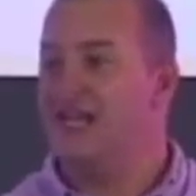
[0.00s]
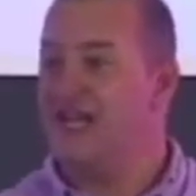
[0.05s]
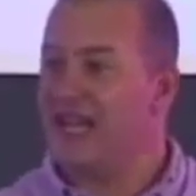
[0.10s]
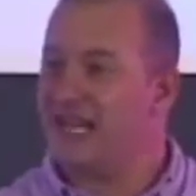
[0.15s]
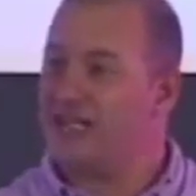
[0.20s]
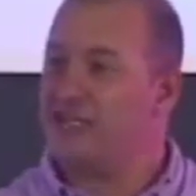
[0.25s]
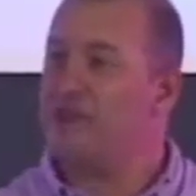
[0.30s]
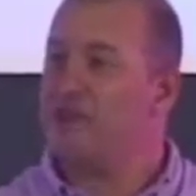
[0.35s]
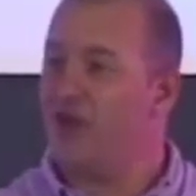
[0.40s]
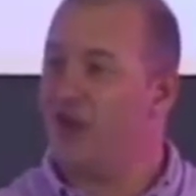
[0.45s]

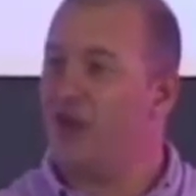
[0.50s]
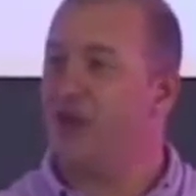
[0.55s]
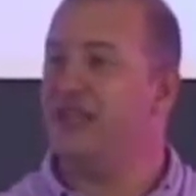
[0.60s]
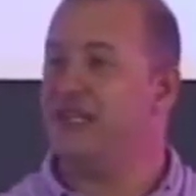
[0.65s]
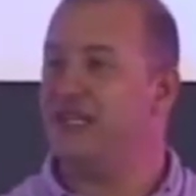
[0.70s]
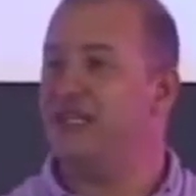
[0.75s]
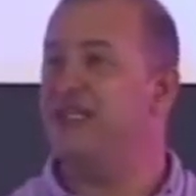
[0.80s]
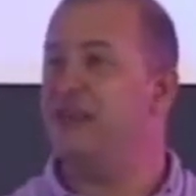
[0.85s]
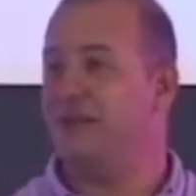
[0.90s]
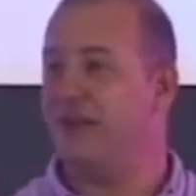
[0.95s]
Let's be
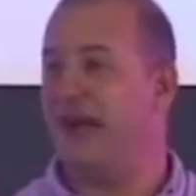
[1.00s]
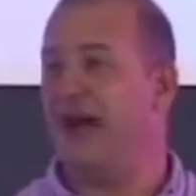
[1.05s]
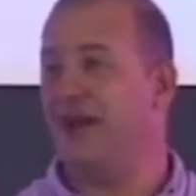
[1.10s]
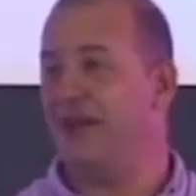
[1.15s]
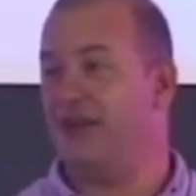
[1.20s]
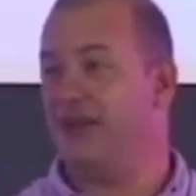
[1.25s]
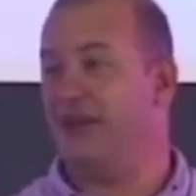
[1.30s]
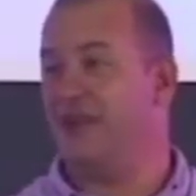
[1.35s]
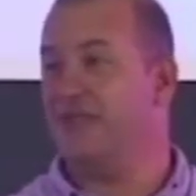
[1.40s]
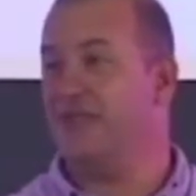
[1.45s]
honest
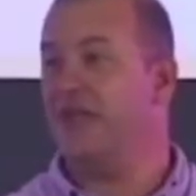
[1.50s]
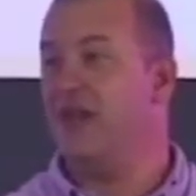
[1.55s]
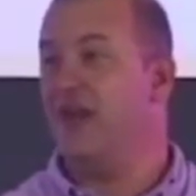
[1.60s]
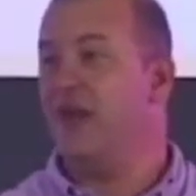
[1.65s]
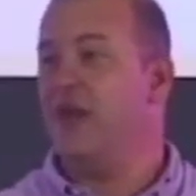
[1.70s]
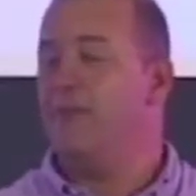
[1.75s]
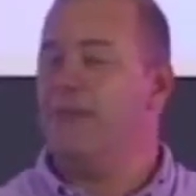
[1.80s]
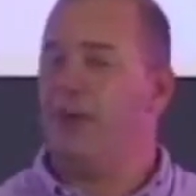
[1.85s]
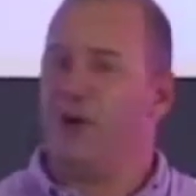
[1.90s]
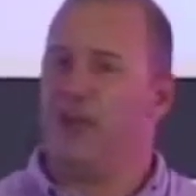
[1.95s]
about this.
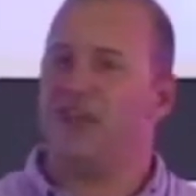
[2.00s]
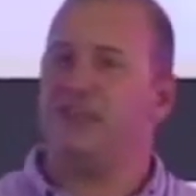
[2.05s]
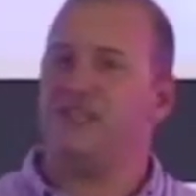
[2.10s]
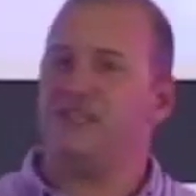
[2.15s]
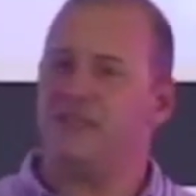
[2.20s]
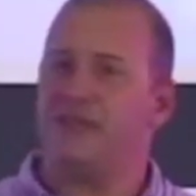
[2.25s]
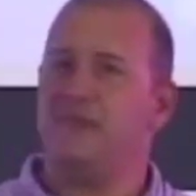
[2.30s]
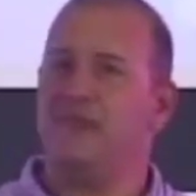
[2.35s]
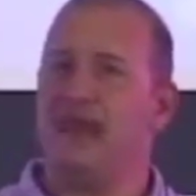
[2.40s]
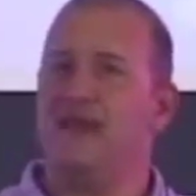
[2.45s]

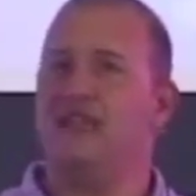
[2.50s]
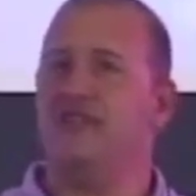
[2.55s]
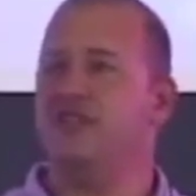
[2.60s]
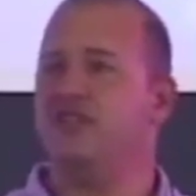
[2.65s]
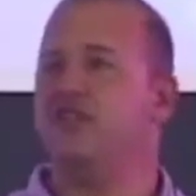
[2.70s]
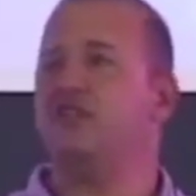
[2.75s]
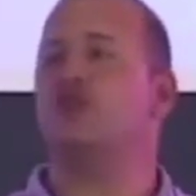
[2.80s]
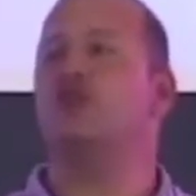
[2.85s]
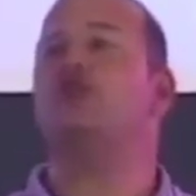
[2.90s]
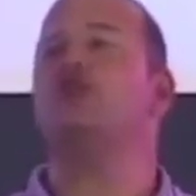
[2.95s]

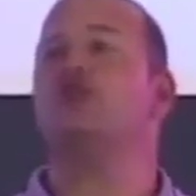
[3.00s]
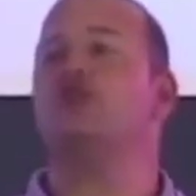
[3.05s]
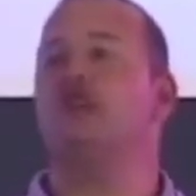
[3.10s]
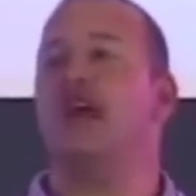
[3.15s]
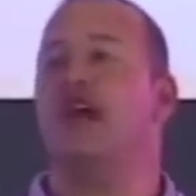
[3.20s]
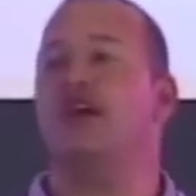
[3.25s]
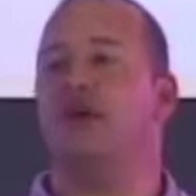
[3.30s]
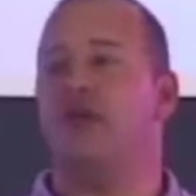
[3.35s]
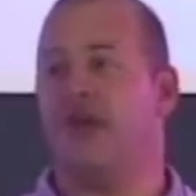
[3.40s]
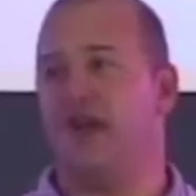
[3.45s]
Policymakers through
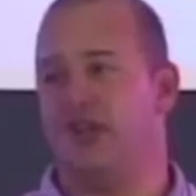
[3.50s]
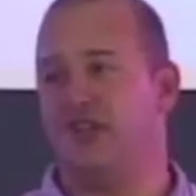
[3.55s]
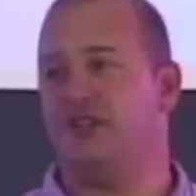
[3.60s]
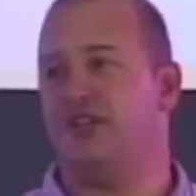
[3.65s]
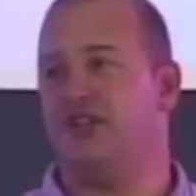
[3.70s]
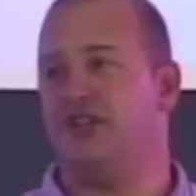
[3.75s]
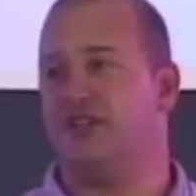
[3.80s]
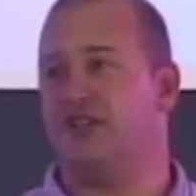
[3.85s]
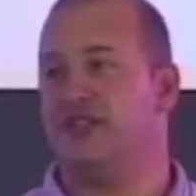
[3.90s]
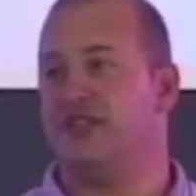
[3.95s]

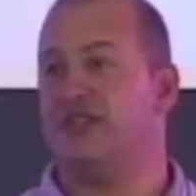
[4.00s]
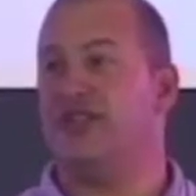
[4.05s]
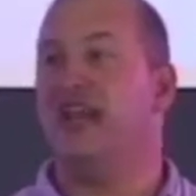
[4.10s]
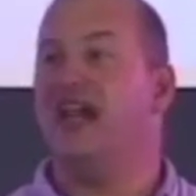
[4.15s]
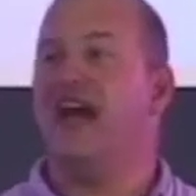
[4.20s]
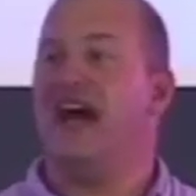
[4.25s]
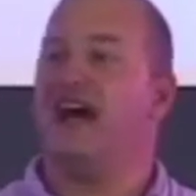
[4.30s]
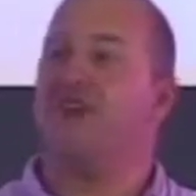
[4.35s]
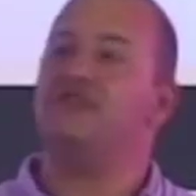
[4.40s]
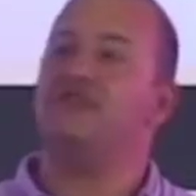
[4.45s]
generations
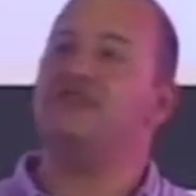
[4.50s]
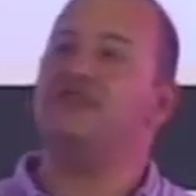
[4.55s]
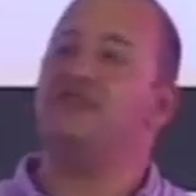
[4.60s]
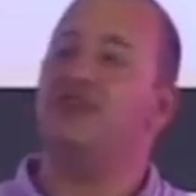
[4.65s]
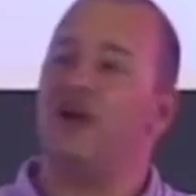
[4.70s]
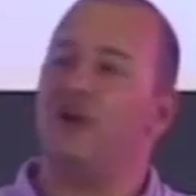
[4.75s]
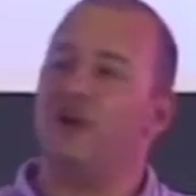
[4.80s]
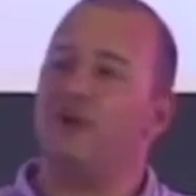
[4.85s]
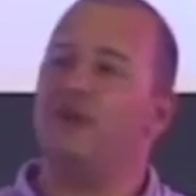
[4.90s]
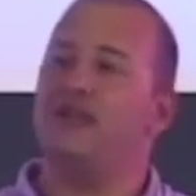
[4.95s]
have
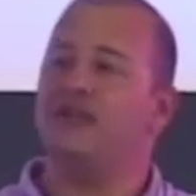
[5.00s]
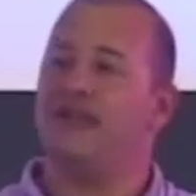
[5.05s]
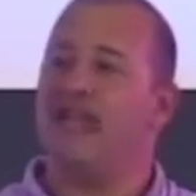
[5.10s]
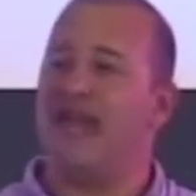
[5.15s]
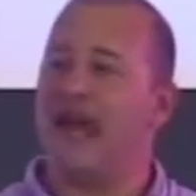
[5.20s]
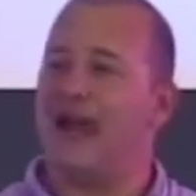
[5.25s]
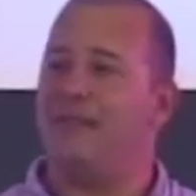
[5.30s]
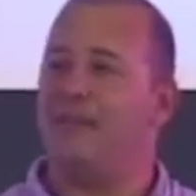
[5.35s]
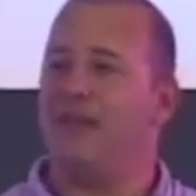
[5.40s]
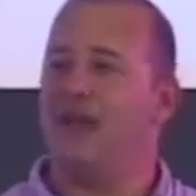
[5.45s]
stuck with
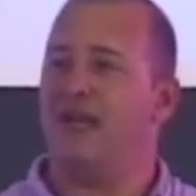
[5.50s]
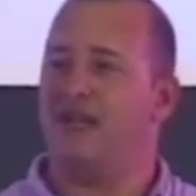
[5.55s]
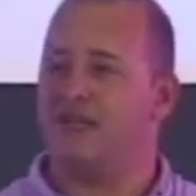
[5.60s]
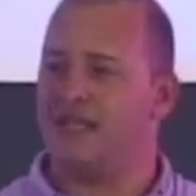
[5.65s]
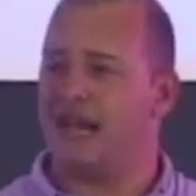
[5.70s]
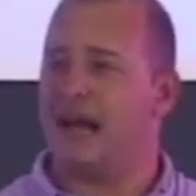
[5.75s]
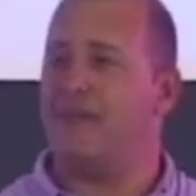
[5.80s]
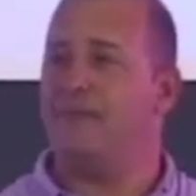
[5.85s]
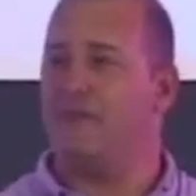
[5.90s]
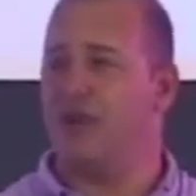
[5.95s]
the
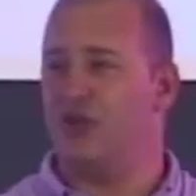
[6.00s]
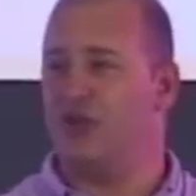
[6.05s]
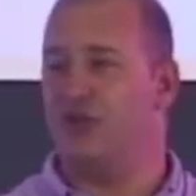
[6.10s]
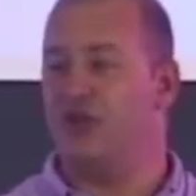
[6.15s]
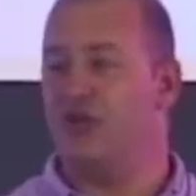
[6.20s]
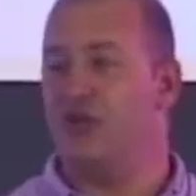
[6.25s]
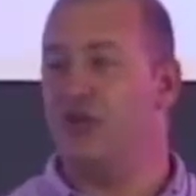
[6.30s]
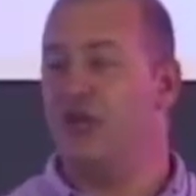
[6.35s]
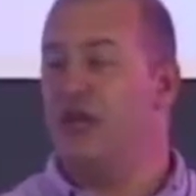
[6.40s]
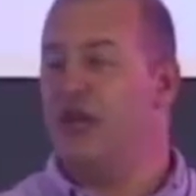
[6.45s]
exam
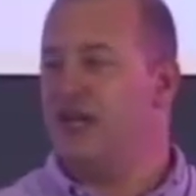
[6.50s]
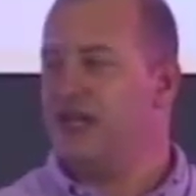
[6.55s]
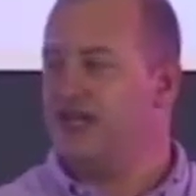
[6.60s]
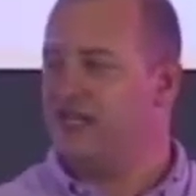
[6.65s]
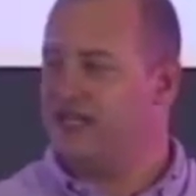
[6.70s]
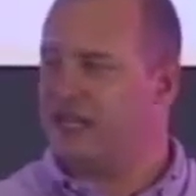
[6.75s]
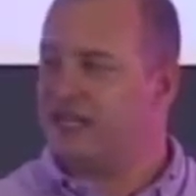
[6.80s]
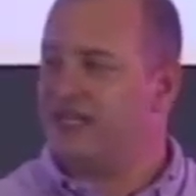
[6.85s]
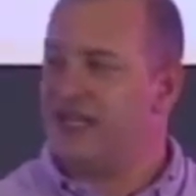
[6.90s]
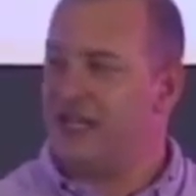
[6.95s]
module.
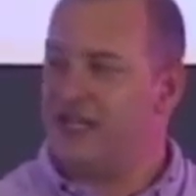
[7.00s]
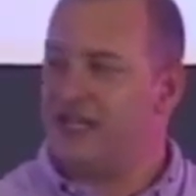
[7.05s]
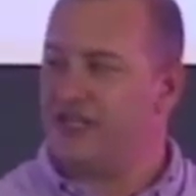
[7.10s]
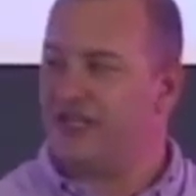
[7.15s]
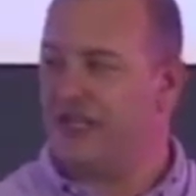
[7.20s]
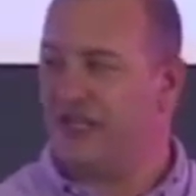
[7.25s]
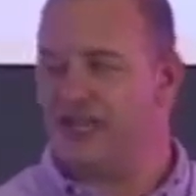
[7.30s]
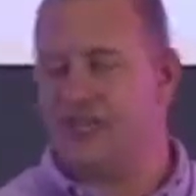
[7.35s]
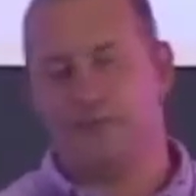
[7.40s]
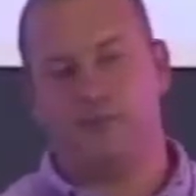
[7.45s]
Because
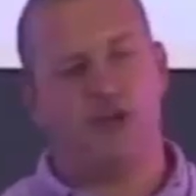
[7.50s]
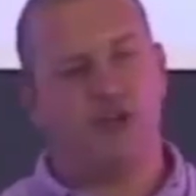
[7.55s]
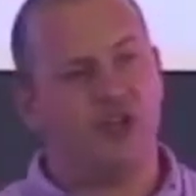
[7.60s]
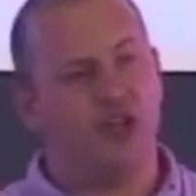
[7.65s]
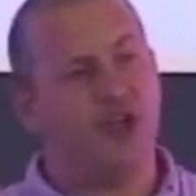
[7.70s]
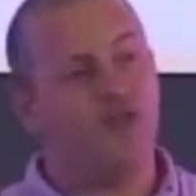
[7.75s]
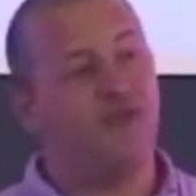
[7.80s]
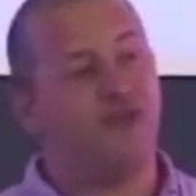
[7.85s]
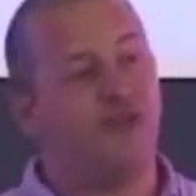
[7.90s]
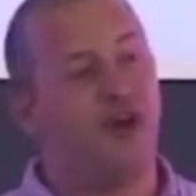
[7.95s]
essentially, to put
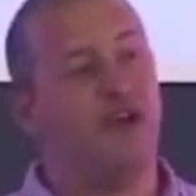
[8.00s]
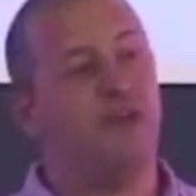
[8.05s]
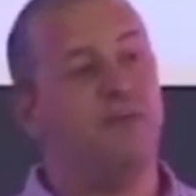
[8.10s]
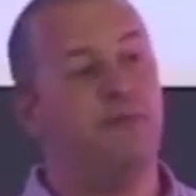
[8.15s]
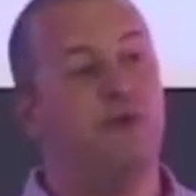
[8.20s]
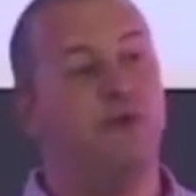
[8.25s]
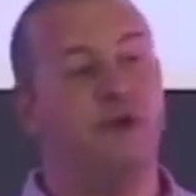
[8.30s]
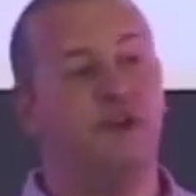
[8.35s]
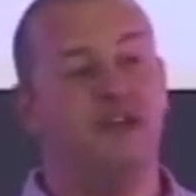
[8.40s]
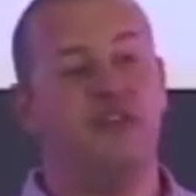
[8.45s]
no finer
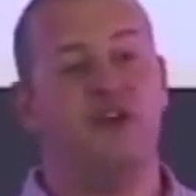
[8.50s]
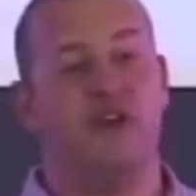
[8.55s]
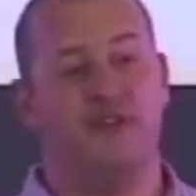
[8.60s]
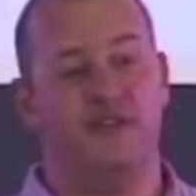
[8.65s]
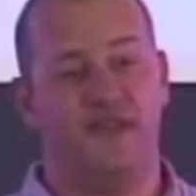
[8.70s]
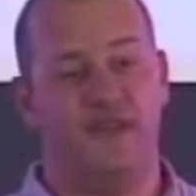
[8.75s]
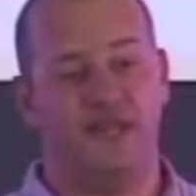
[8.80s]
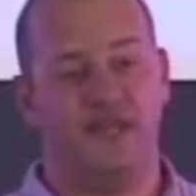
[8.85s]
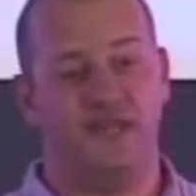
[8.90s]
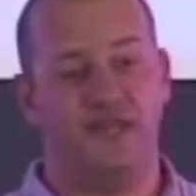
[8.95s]
point
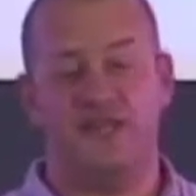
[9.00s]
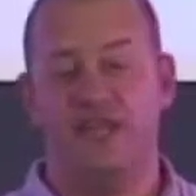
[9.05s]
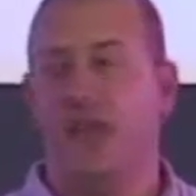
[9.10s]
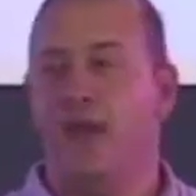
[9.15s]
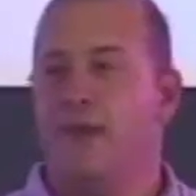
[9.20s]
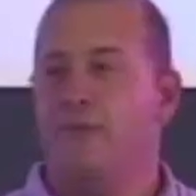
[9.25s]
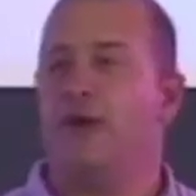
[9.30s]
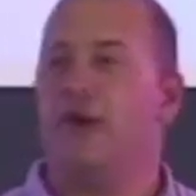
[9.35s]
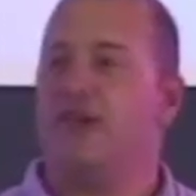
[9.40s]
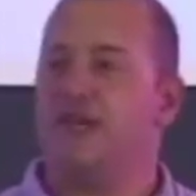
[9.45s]
on this,
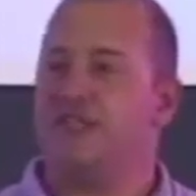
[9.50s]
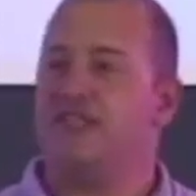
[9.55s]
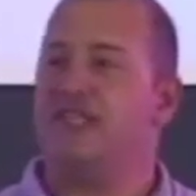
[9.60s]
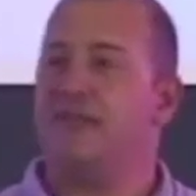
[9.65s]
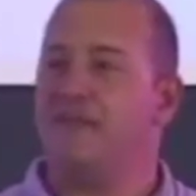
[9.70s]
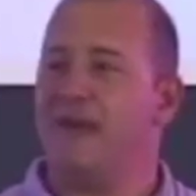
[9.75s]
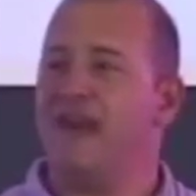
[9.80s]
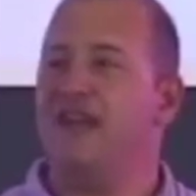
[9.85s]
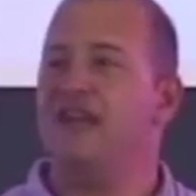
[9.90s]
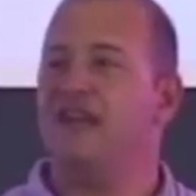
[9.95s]

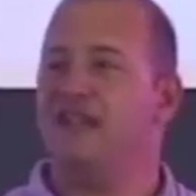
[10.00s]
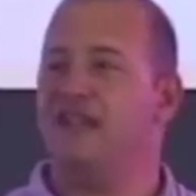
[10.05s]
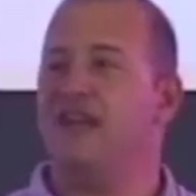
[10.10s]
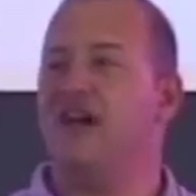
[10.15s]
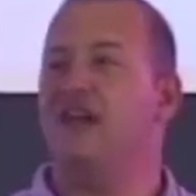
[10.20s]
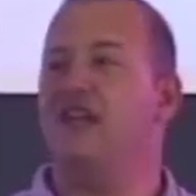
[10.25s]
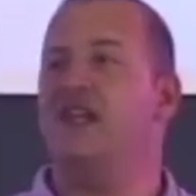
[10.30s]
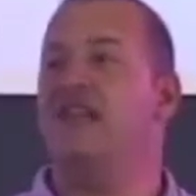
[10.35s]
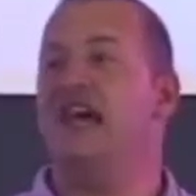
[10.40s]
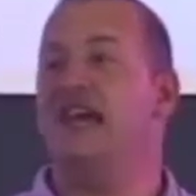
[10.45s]
policymakers
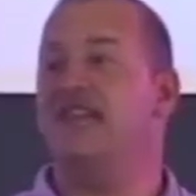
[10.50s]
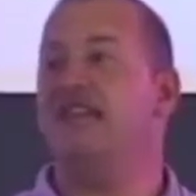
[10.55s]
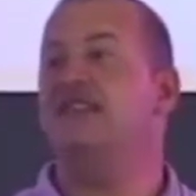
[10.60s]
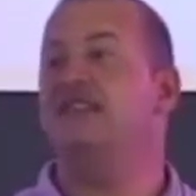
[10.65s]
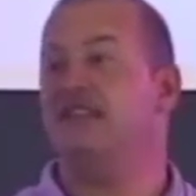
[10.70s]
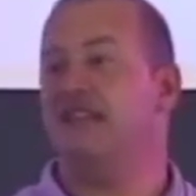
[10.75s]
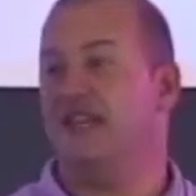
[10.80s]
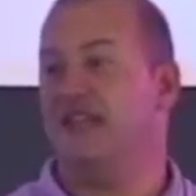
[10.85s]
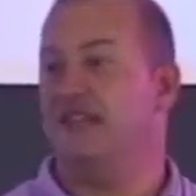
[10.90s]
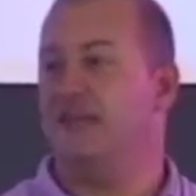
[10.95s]
are
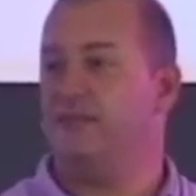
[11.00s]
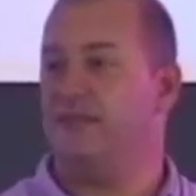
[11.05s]
lazy.